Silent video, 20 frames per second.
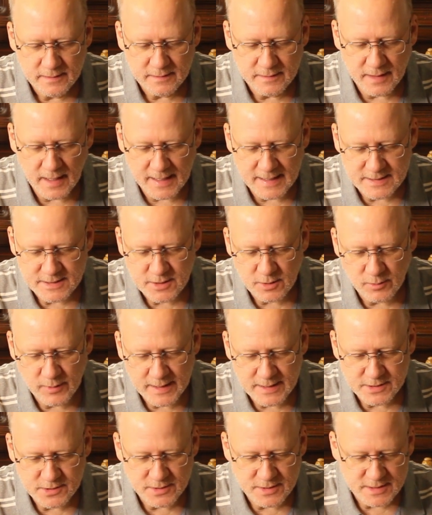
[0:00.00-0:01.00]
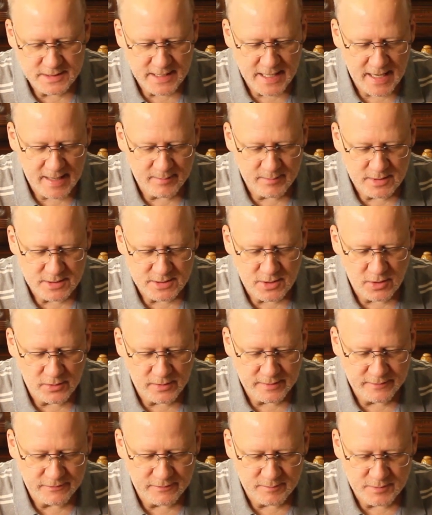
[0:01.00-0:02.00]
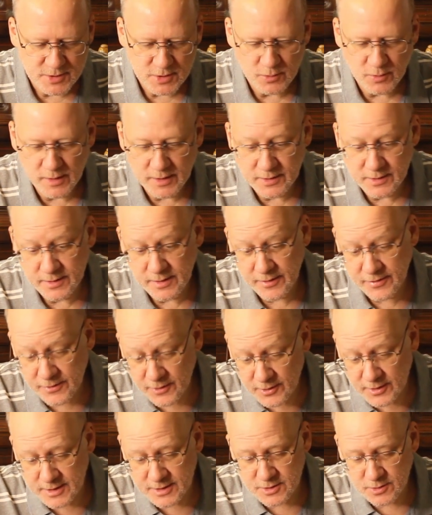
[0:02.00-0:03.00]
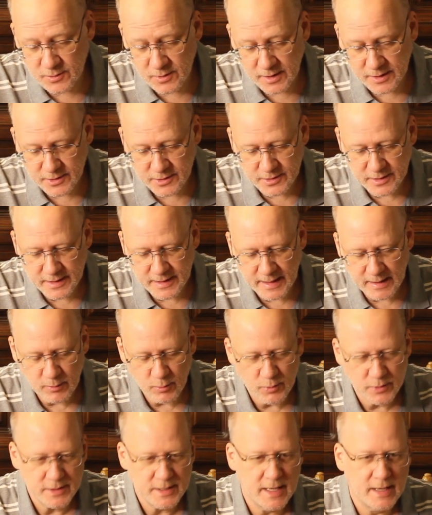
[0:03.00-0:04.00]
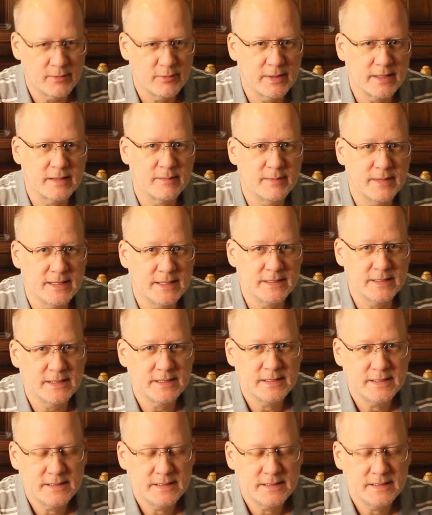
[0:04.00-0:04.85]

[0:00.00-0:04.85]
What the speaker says: The ISO range on this camera is only from 200 to 3200, and I would not recommend